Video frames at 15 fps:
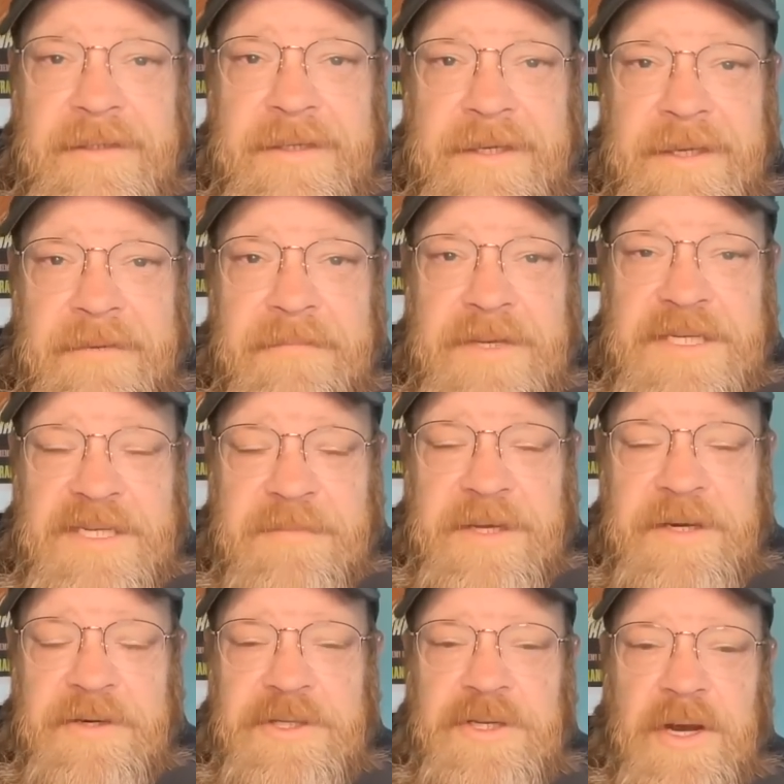The
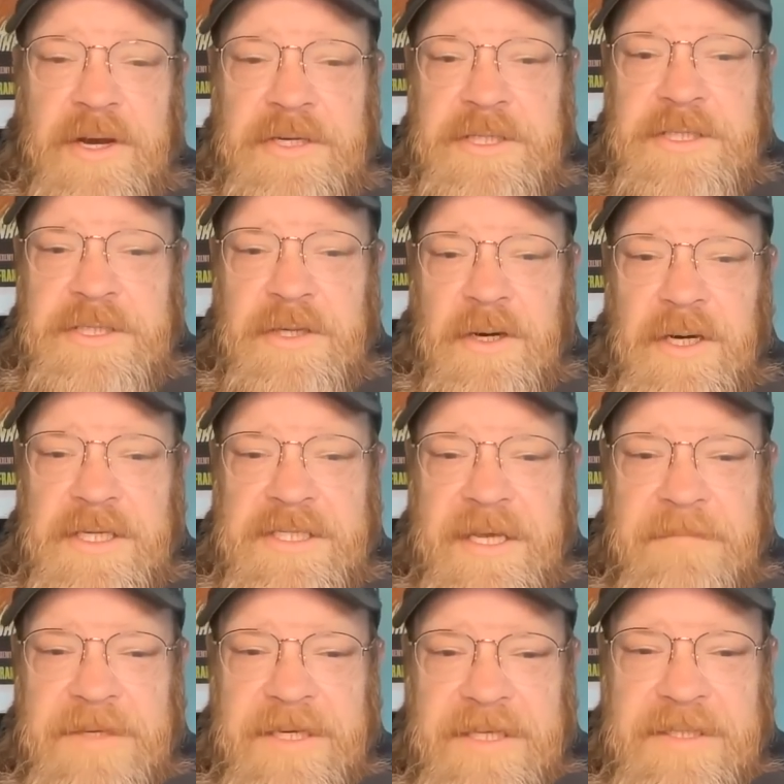misdemeanor charges are
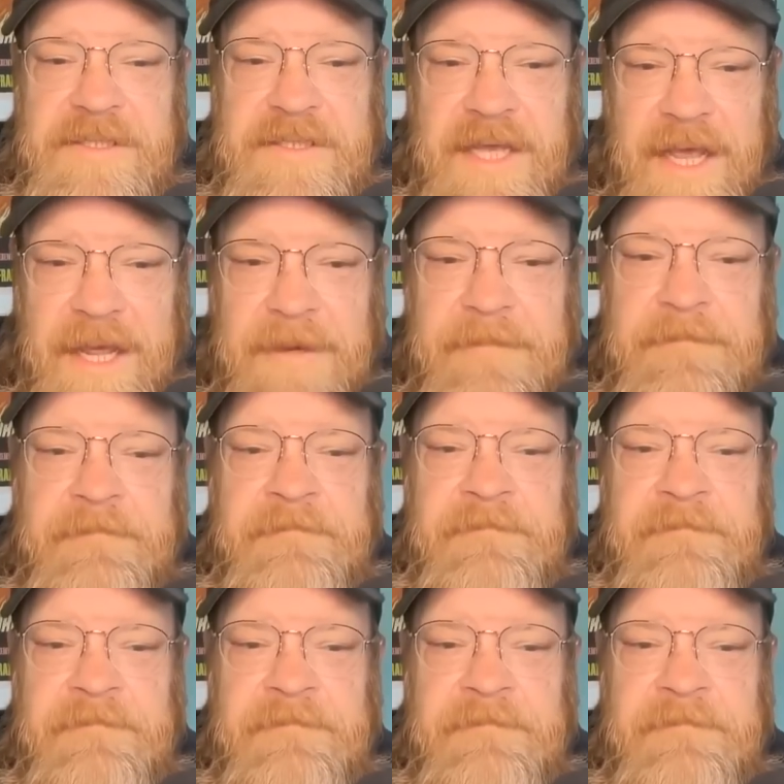accepted instead.